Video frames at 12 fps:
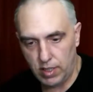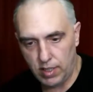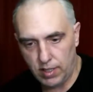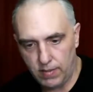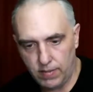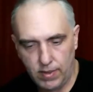
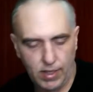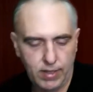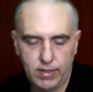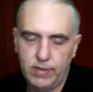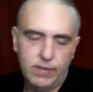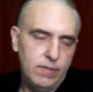That isn't,
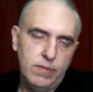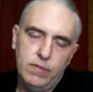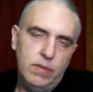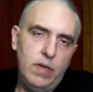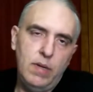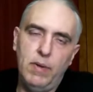
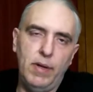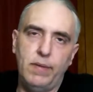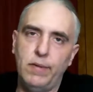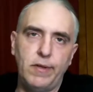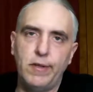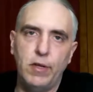what am I
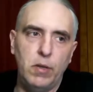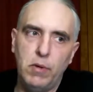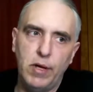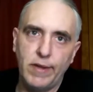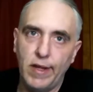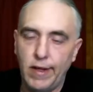supposed to do
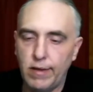about